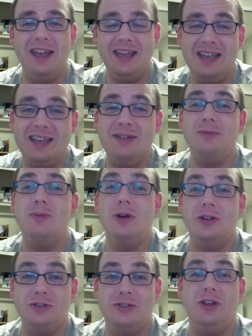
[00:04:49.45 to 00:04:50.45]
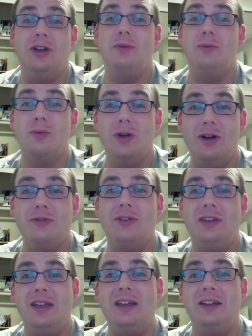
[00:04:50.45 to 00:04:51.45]
he was a rough
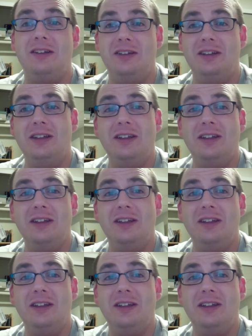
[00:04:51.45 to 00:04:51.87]
kid.